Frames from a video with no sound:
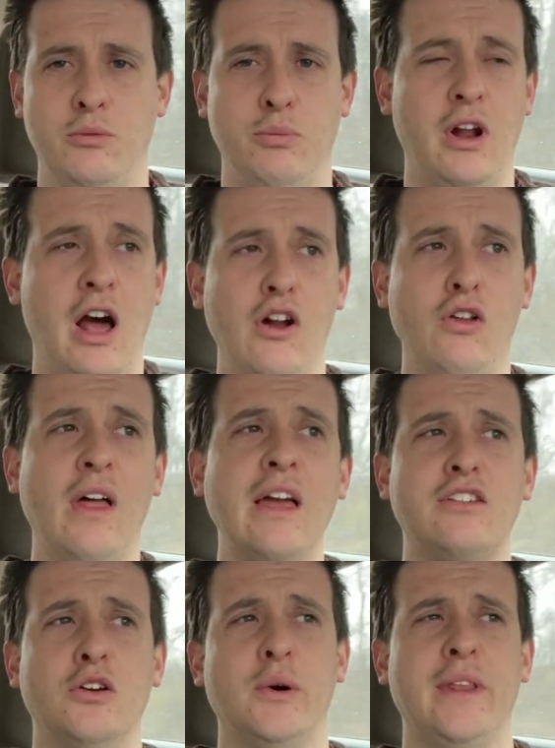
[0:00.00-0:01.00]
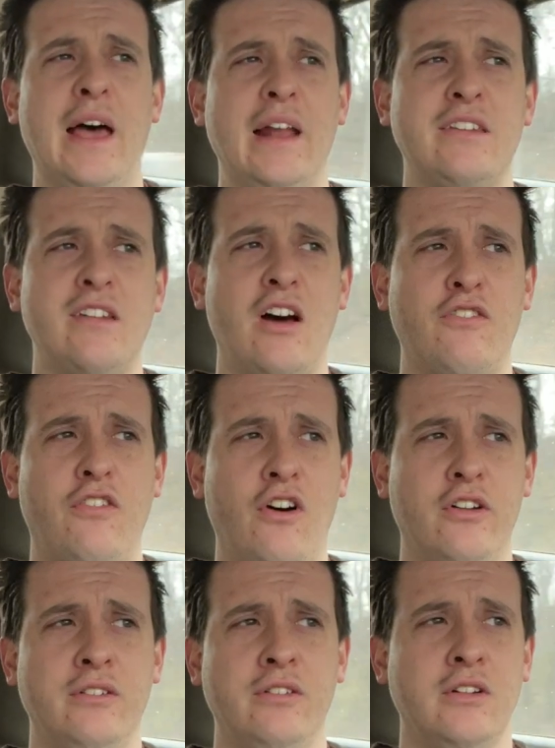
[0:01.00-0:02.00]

but I don't like doing that. It's not fun.